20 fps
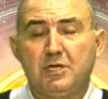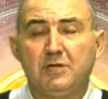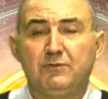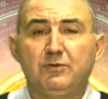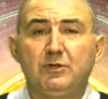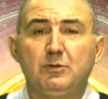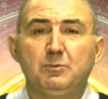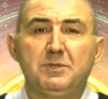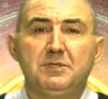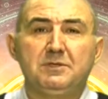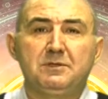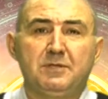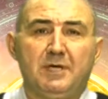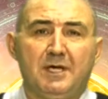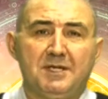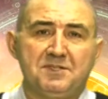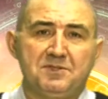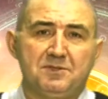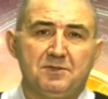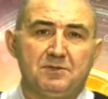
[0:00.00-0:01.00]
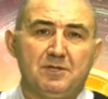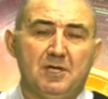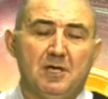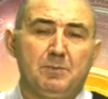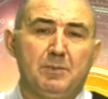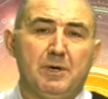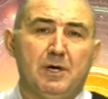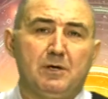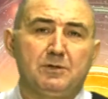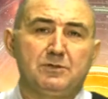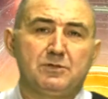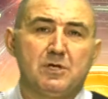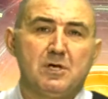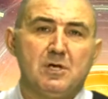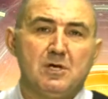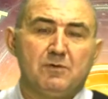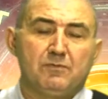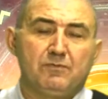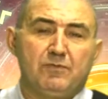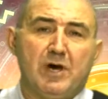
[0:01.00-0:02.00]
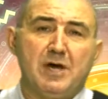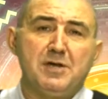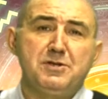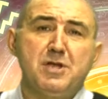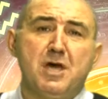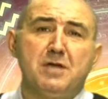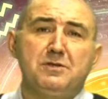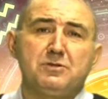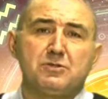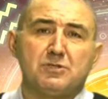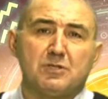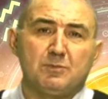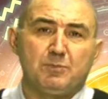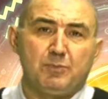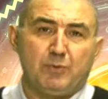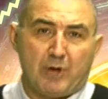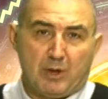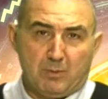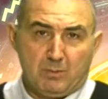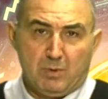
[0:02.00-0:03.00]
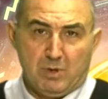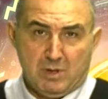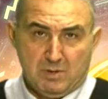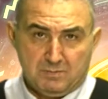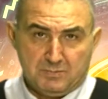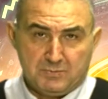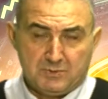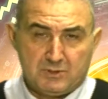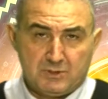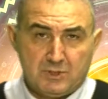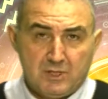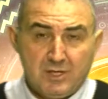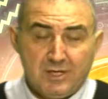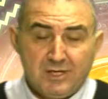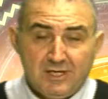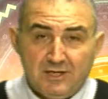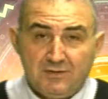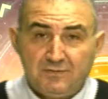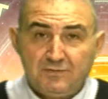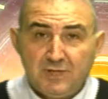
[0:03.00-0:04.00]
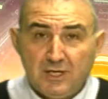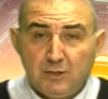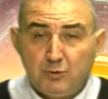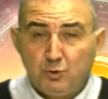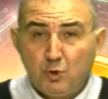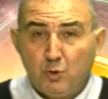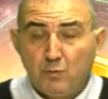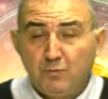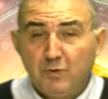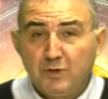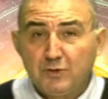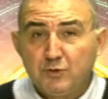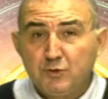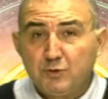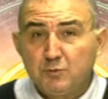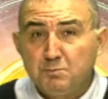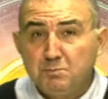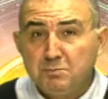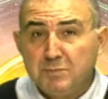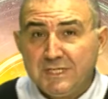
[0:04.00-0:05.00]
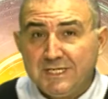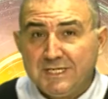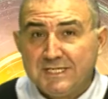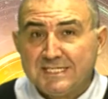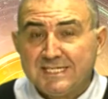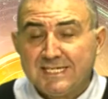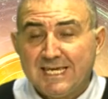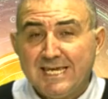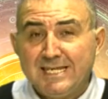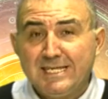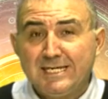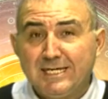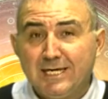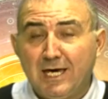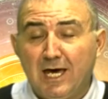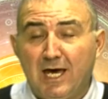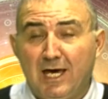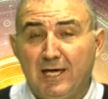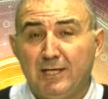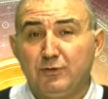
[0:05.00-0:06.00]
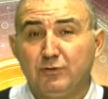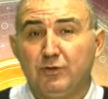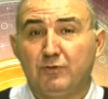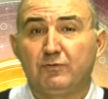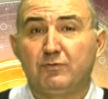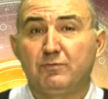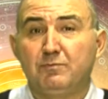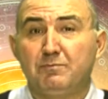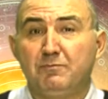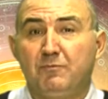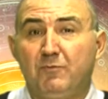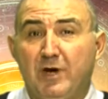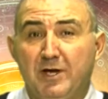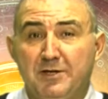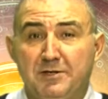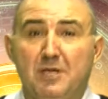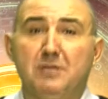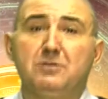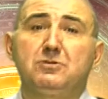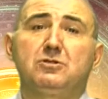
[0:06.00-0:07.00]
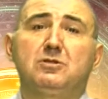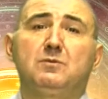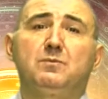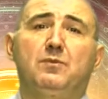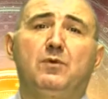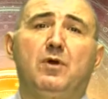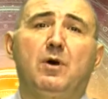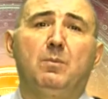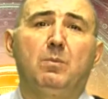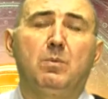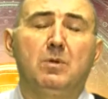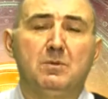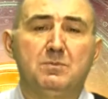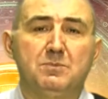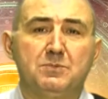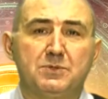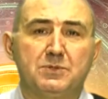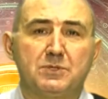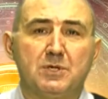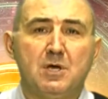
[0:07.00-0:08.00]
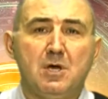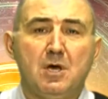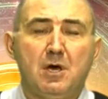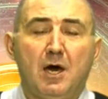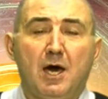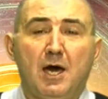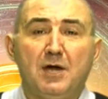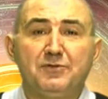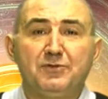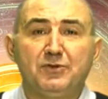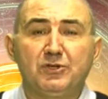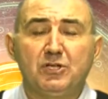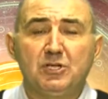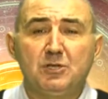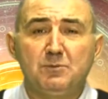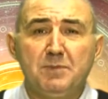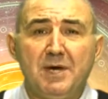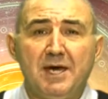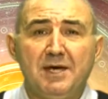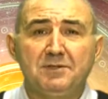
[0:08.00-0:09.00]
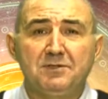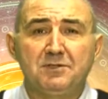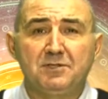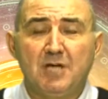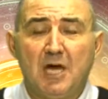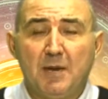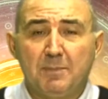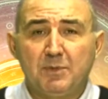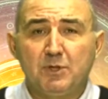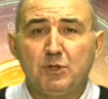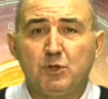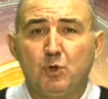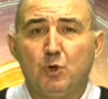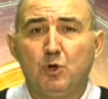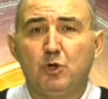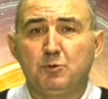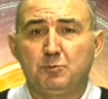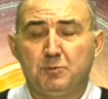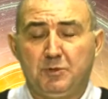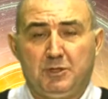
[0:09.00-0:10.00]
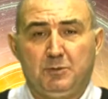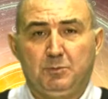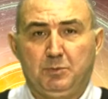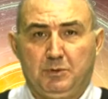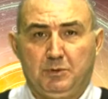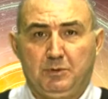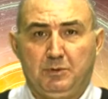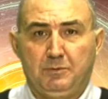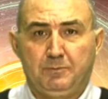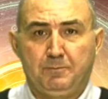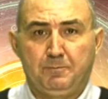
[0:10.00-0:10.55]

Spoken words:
will be tested about financial problems. If they don't want to meet any kind of financial problems, I recommend Capricorn people